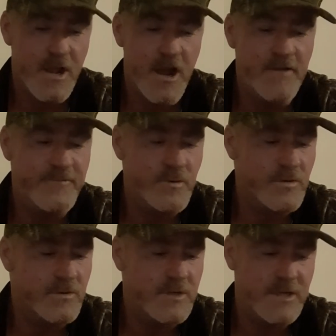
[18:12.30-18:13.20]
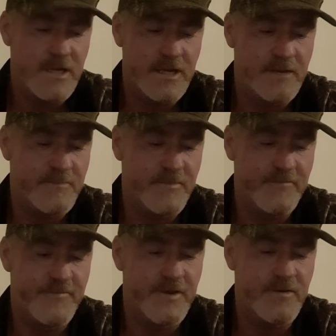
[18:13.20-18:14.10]
overall,
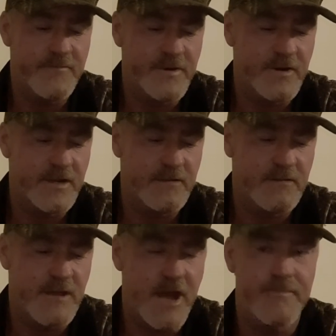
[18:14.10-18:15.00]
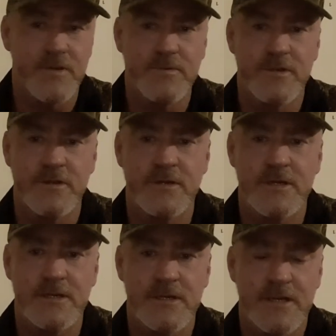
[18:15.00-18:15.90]
very, very happy with the
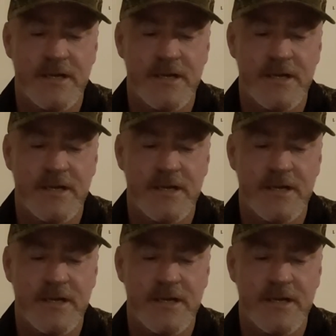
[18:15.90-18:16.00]
unit.